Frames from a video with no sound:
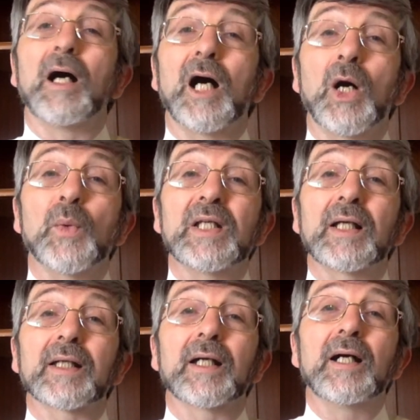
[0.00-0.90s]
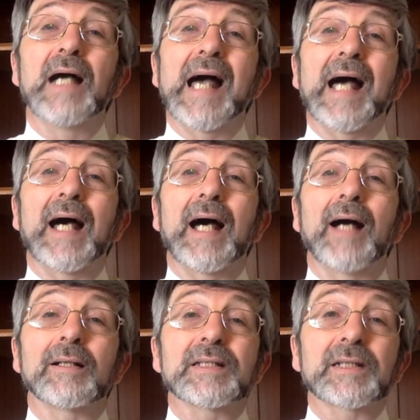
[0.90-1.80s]
Are we like
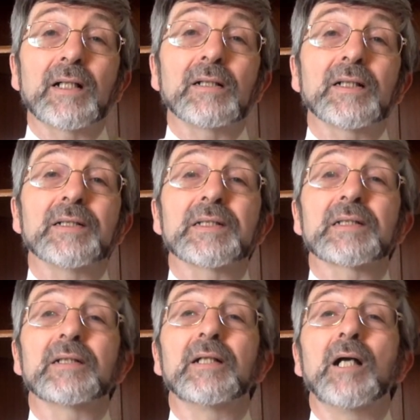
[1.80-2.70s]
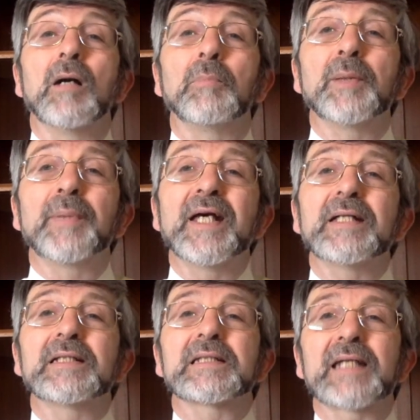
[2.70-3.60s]
Aristarchus,
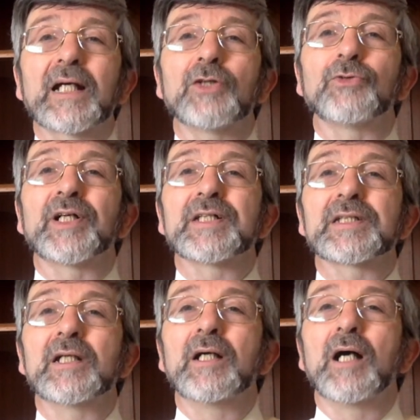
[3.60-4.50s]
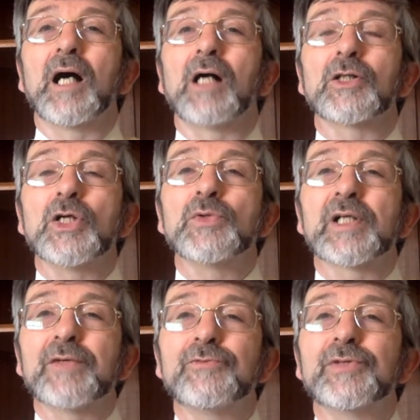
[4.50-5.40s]
prepared to sacrifice our own
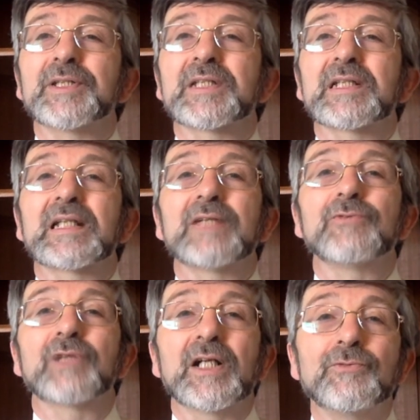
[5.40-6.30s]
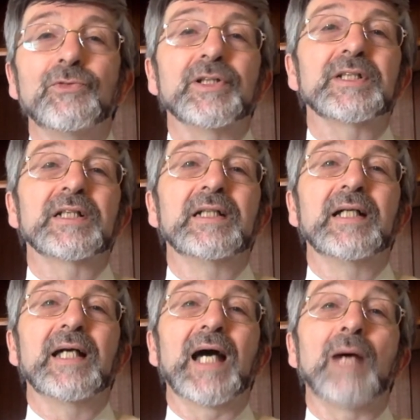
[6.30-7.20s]
comforts to give comfort
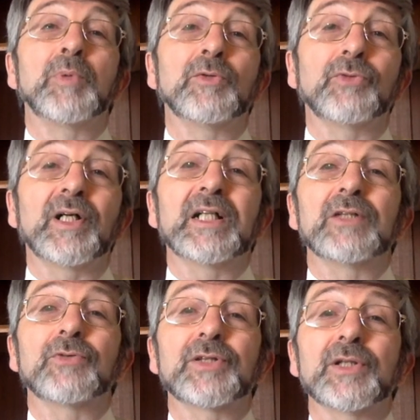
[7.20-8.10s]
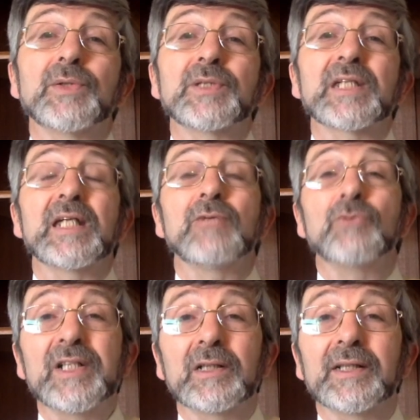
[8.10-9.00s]
and provide for those in
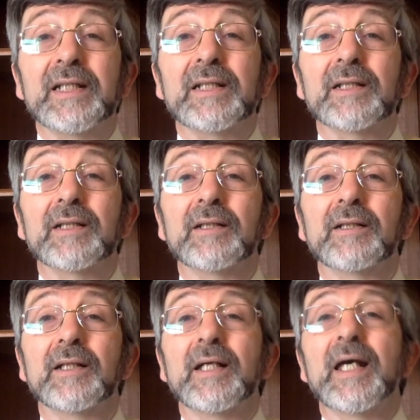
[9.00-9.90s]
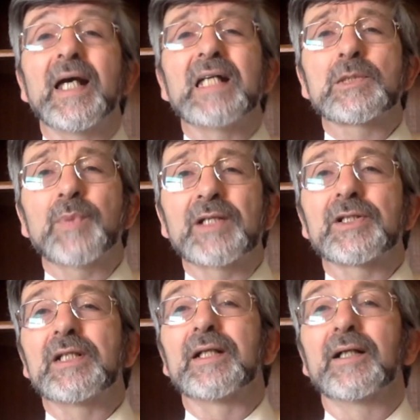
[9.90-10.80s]
real need,
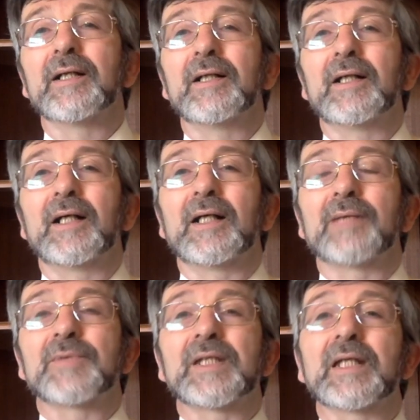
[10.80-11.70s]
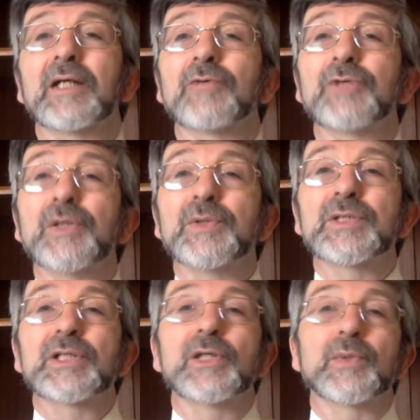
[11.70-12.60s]
especially I'm thinking of
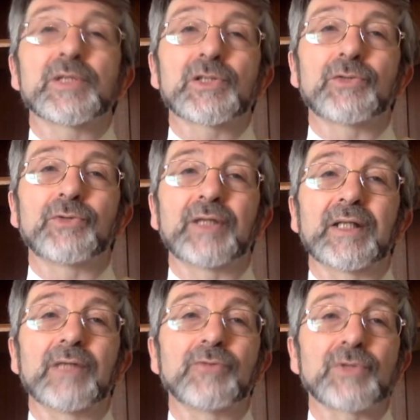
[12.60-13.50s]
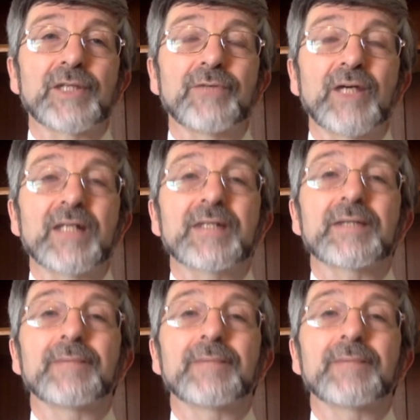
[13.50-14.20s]
those who are suffering for their faith.